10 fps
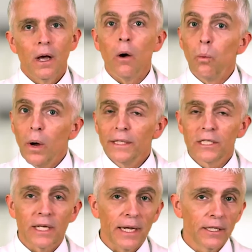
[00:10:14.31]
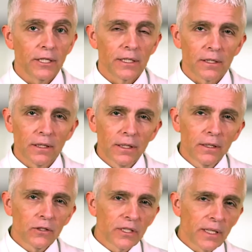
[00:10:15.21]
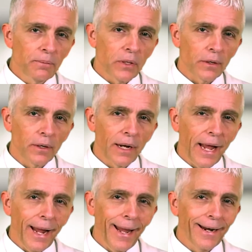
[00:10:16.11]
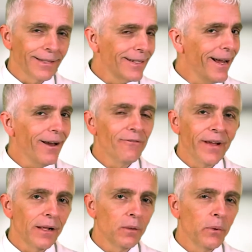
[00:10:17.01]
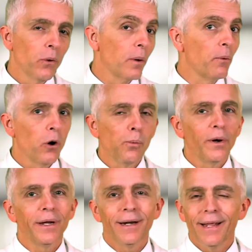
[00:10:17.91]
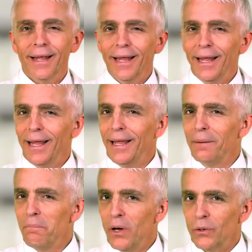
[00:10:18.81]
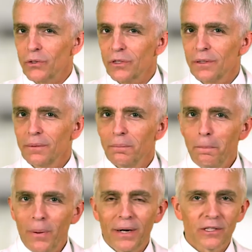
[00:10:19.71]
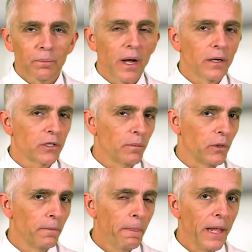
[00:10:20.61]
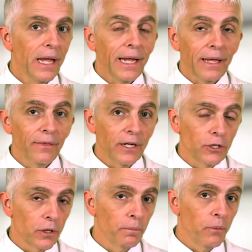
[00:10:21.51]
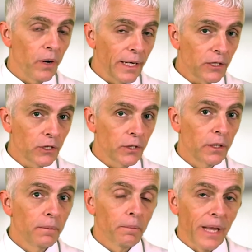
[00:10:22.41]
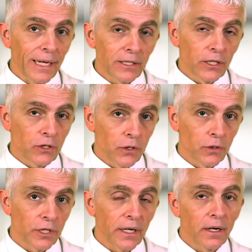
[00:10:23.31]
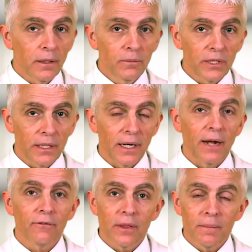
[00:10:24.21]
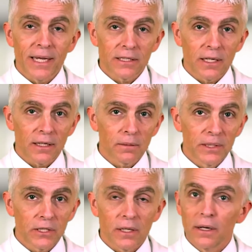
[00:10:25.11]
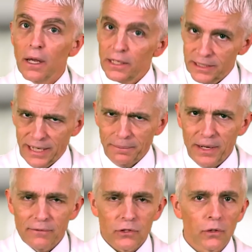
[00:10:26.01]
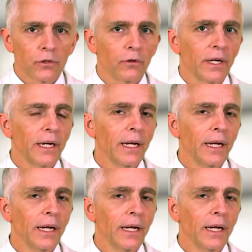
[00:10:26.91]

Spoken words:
A one-stage is a little simpler, and it's not available or appropriate in most, but it's possible in that your breast plastic surgeon comes in after the mastectomy is done, same day of surgery,